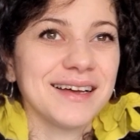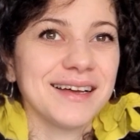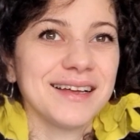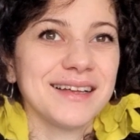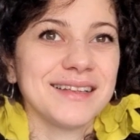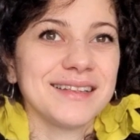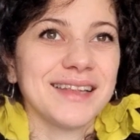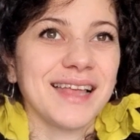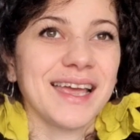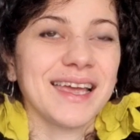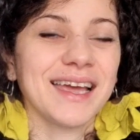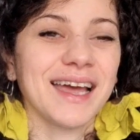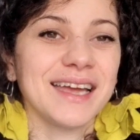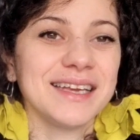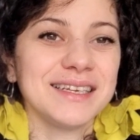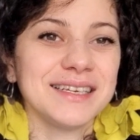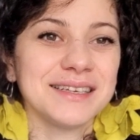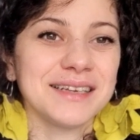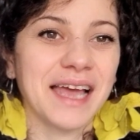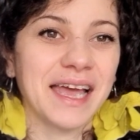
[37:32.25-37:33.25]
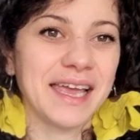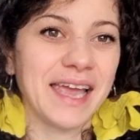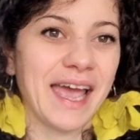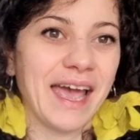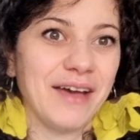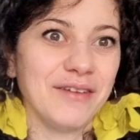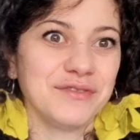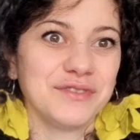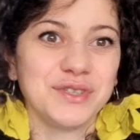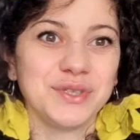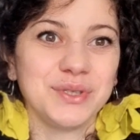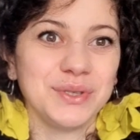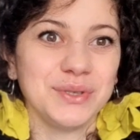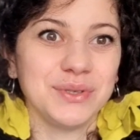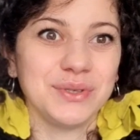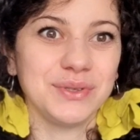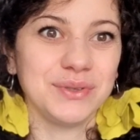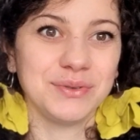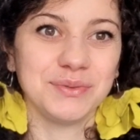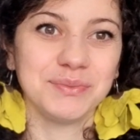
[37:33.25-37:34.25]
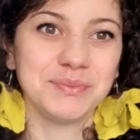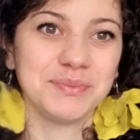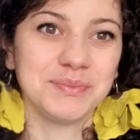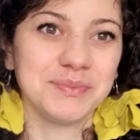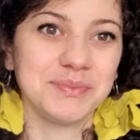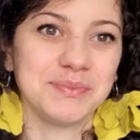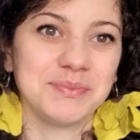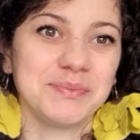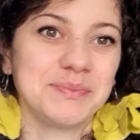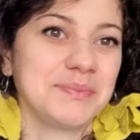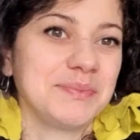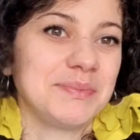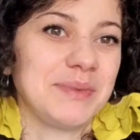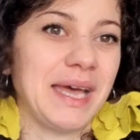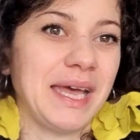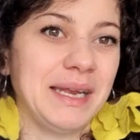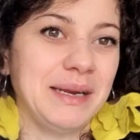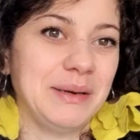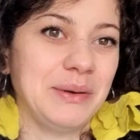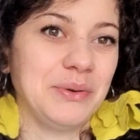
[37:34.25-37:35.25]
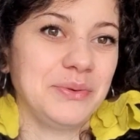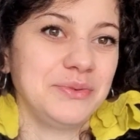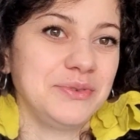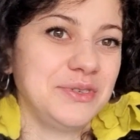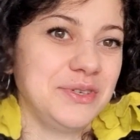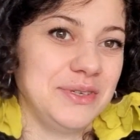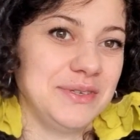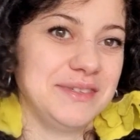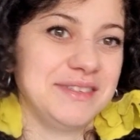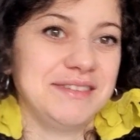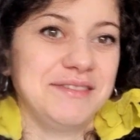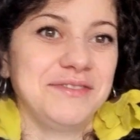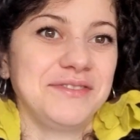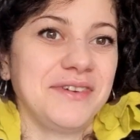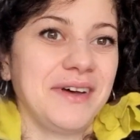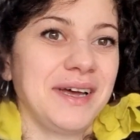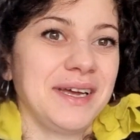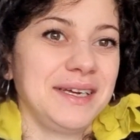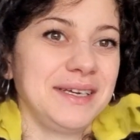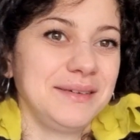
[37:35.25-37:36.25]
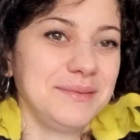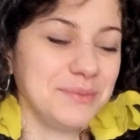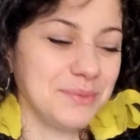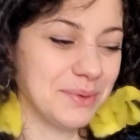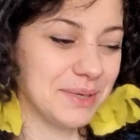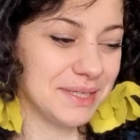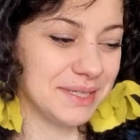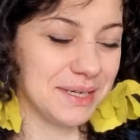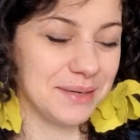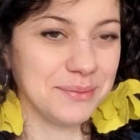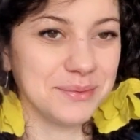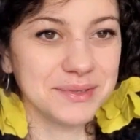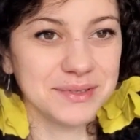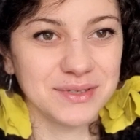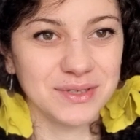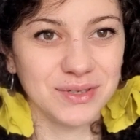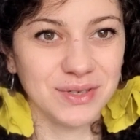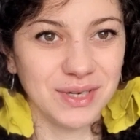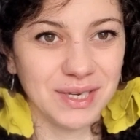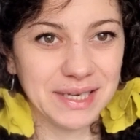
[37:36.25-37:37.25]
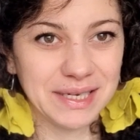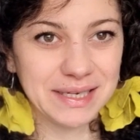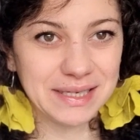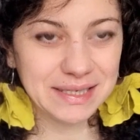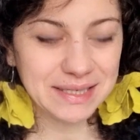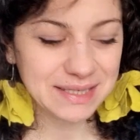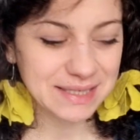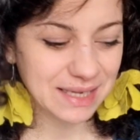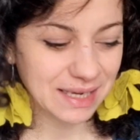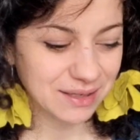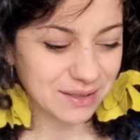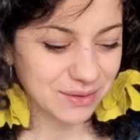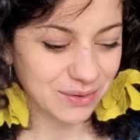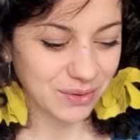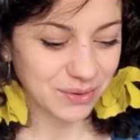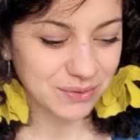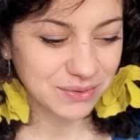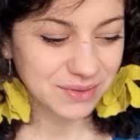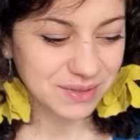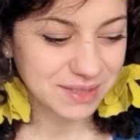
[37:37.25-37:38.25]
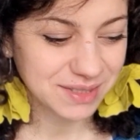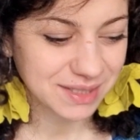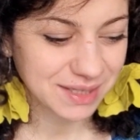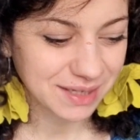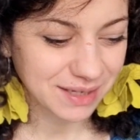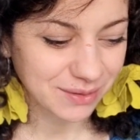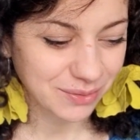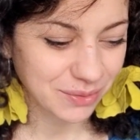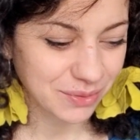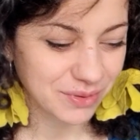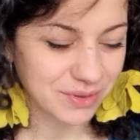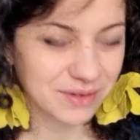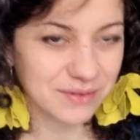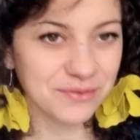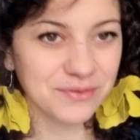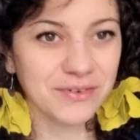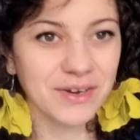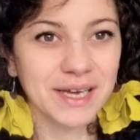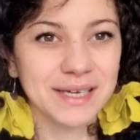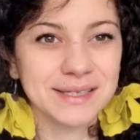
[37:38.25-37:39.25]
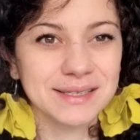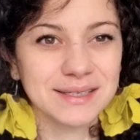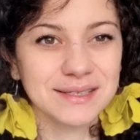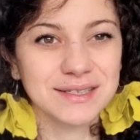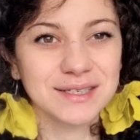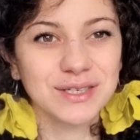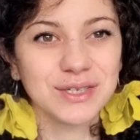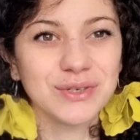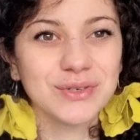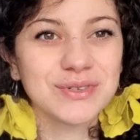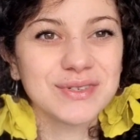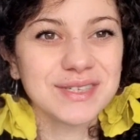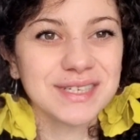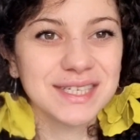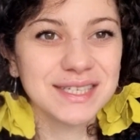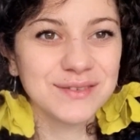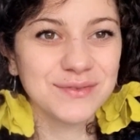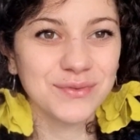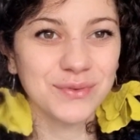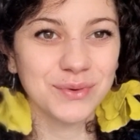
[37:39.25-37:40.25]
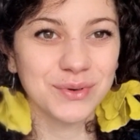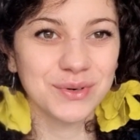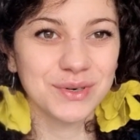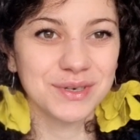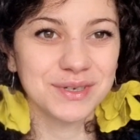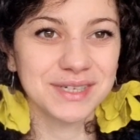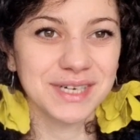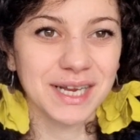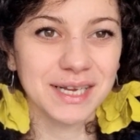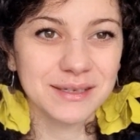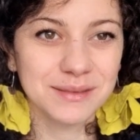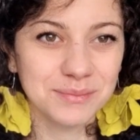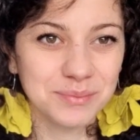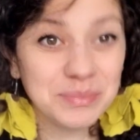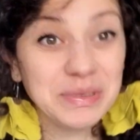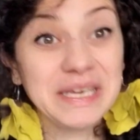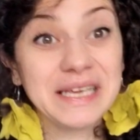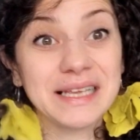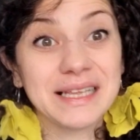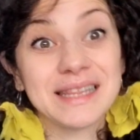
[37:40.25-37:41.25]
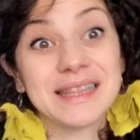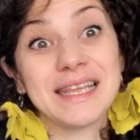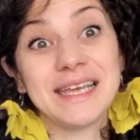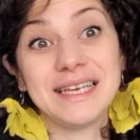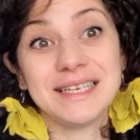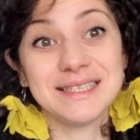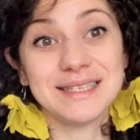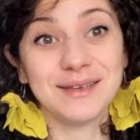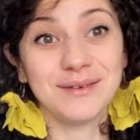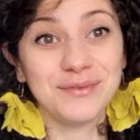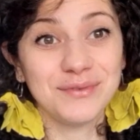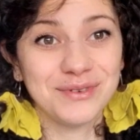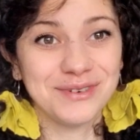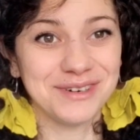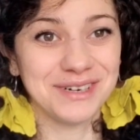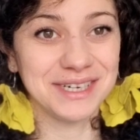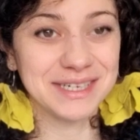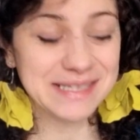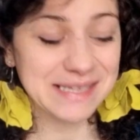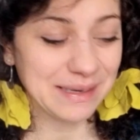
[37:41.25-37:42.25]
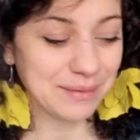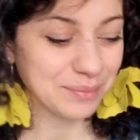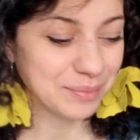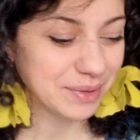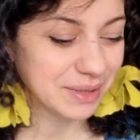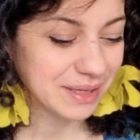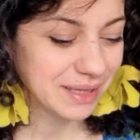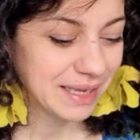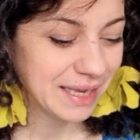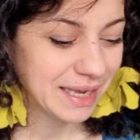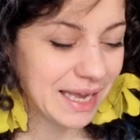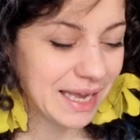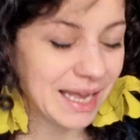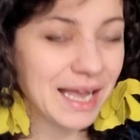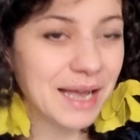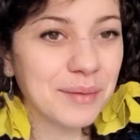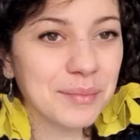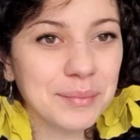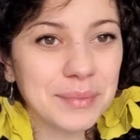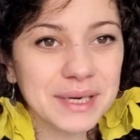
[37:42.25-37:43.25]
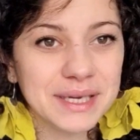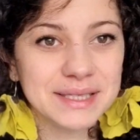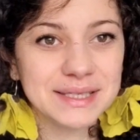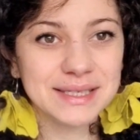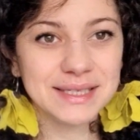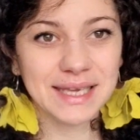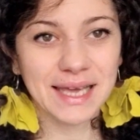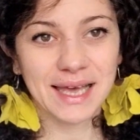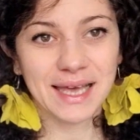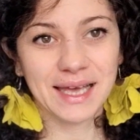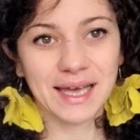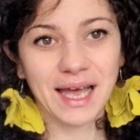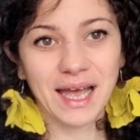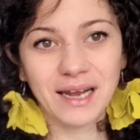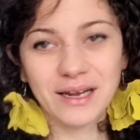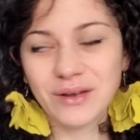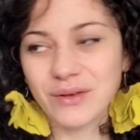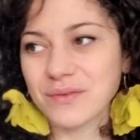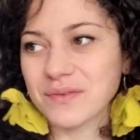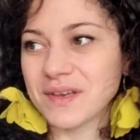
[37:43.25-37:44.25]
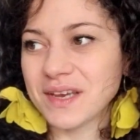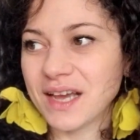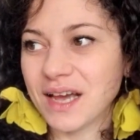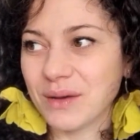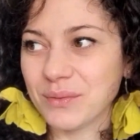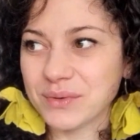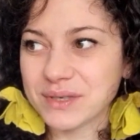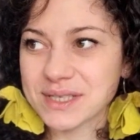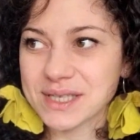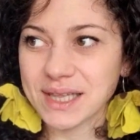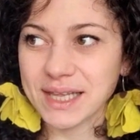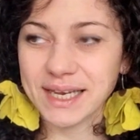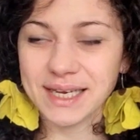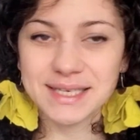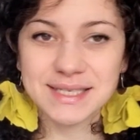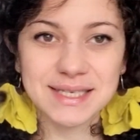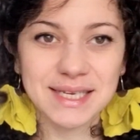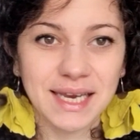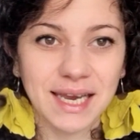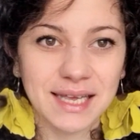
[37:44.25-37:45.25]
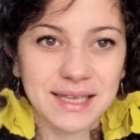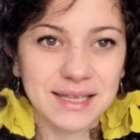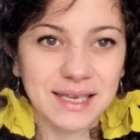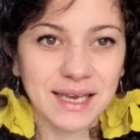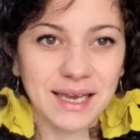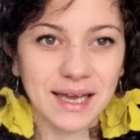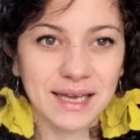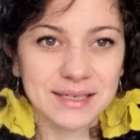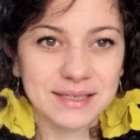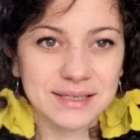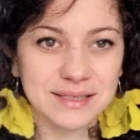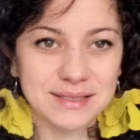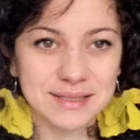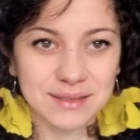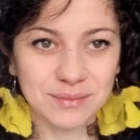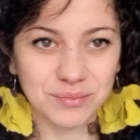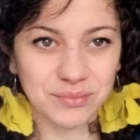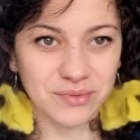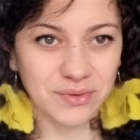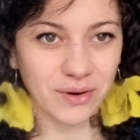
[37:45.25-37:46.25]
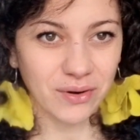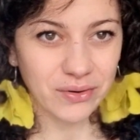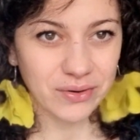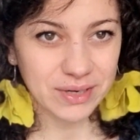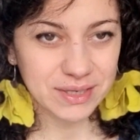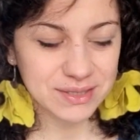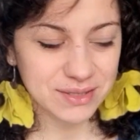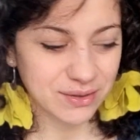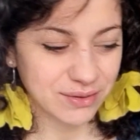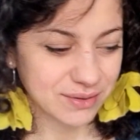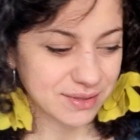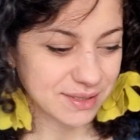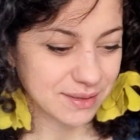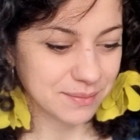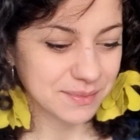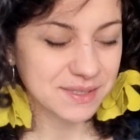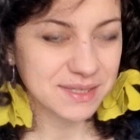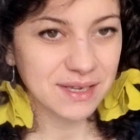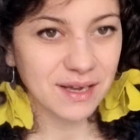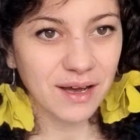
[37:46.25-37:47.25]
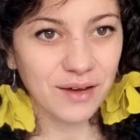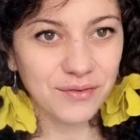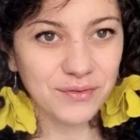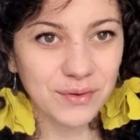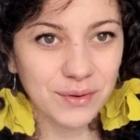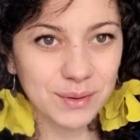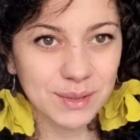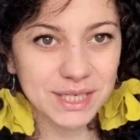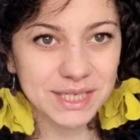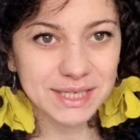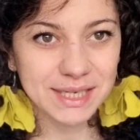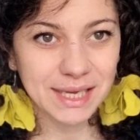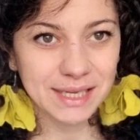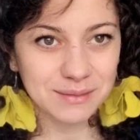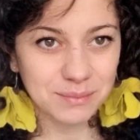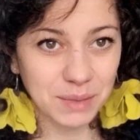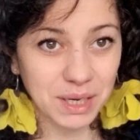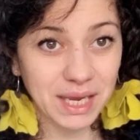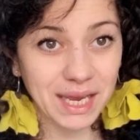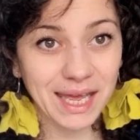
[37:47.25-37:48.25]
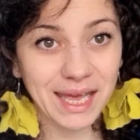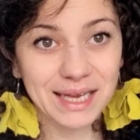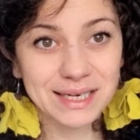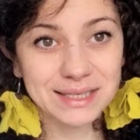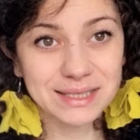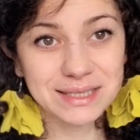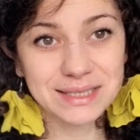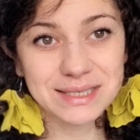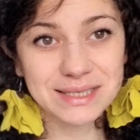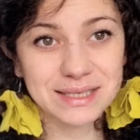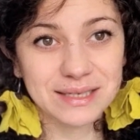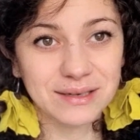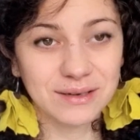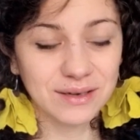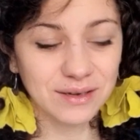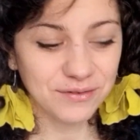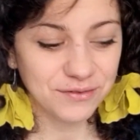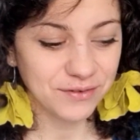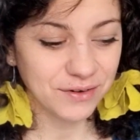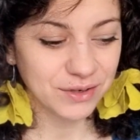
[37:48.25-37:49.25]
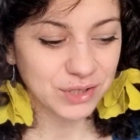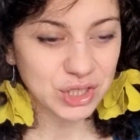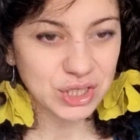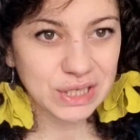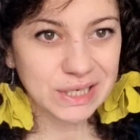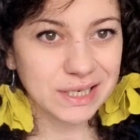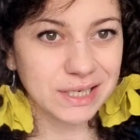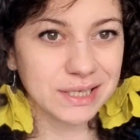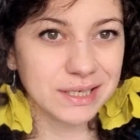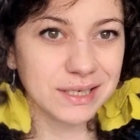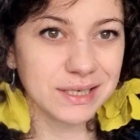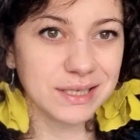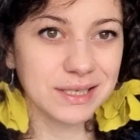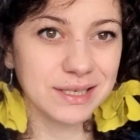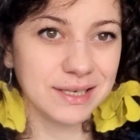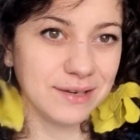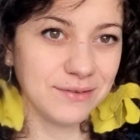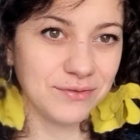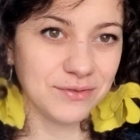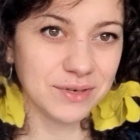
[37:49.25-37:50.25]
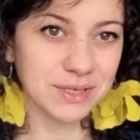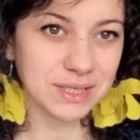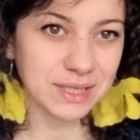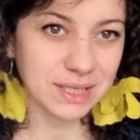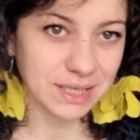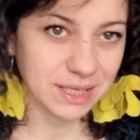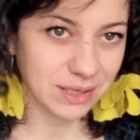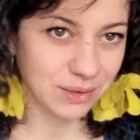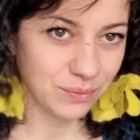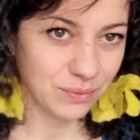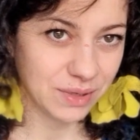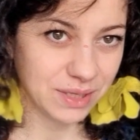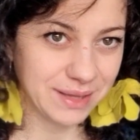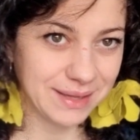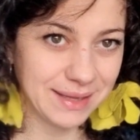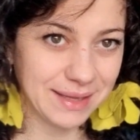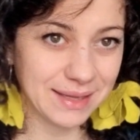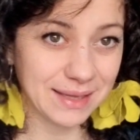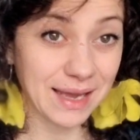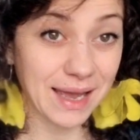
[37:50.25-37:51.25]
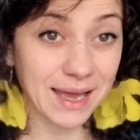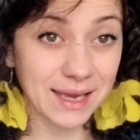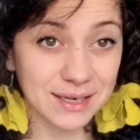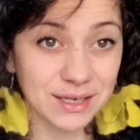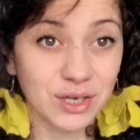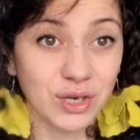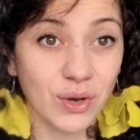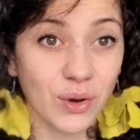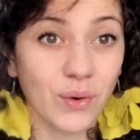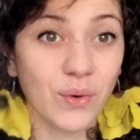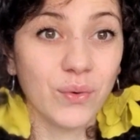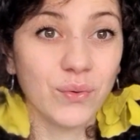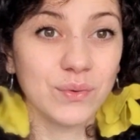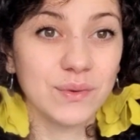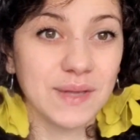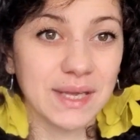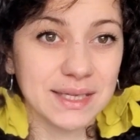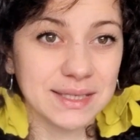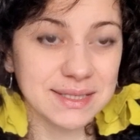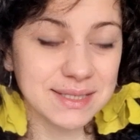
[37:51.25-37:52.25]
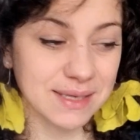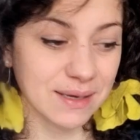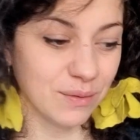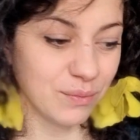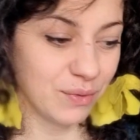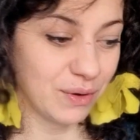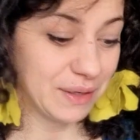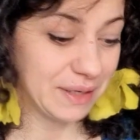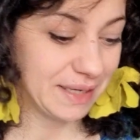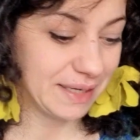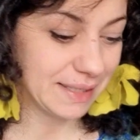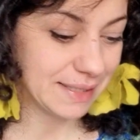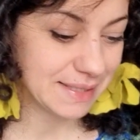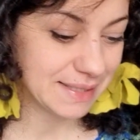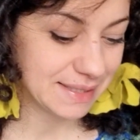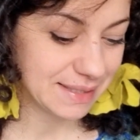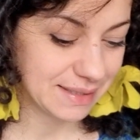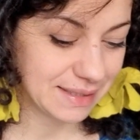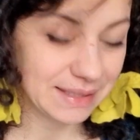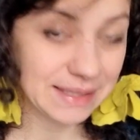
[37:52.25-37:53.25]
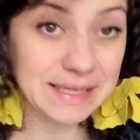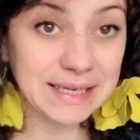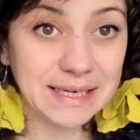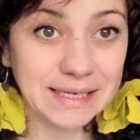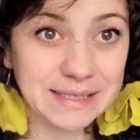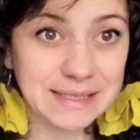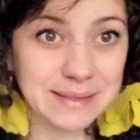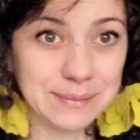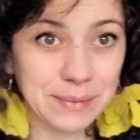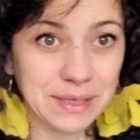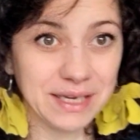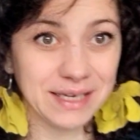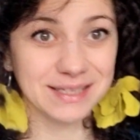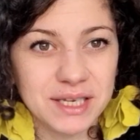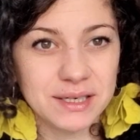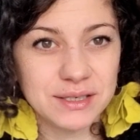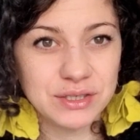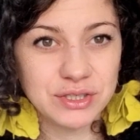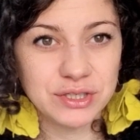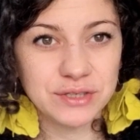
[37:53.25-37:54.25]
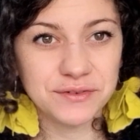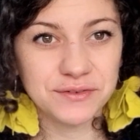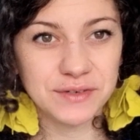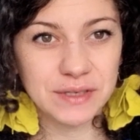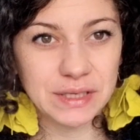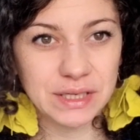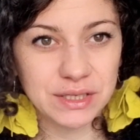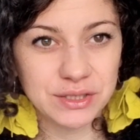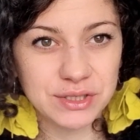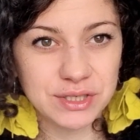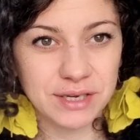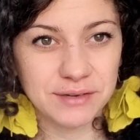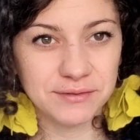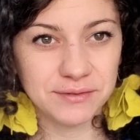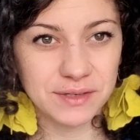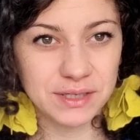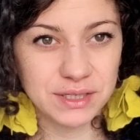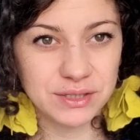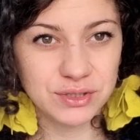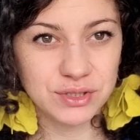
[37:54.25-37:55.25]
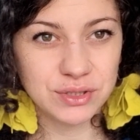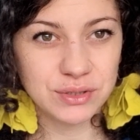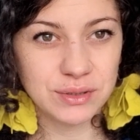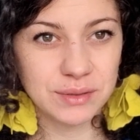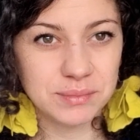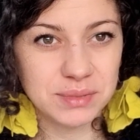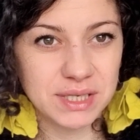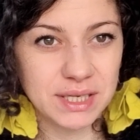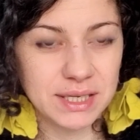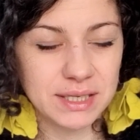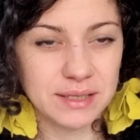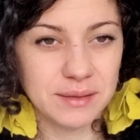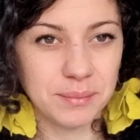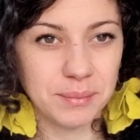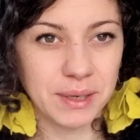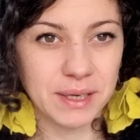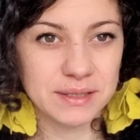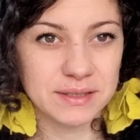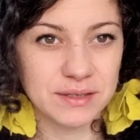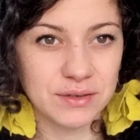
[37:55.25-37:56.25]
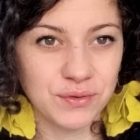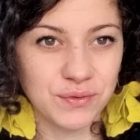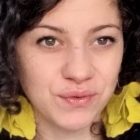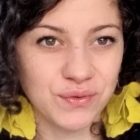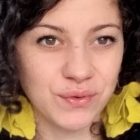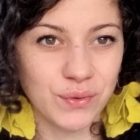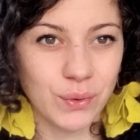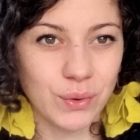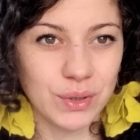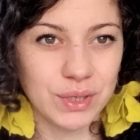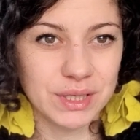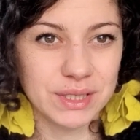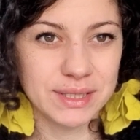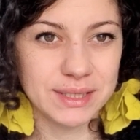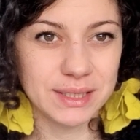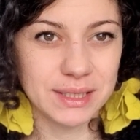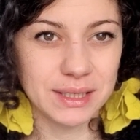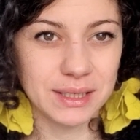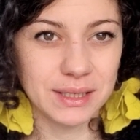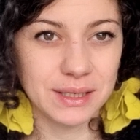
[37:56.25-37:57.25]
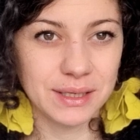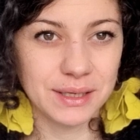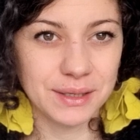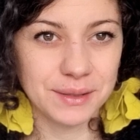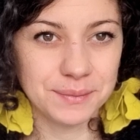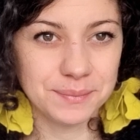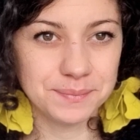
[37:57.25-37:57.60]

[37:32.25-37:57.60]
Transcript: like I have to, I don't know, justify what I was doing this. I don't, or find excuses for not being lazy, for example. But yeah, I don't think I was lazy. I think I did some progress on some stuff, only that my head is functioning differently when I know that someone needs me. I finished to update the pattern for the